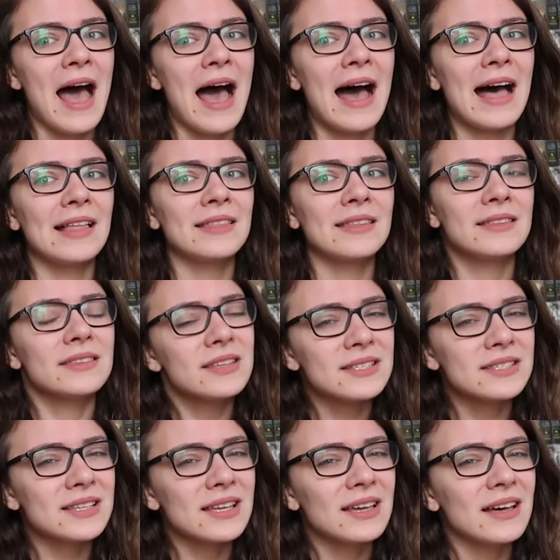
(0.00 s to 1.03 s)
And
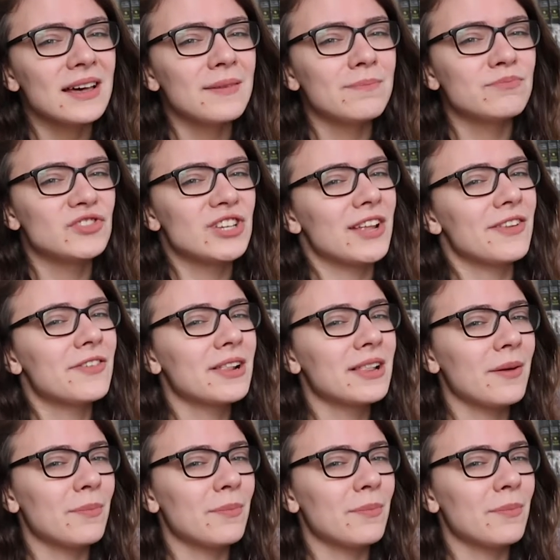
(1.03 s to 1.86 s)
this generally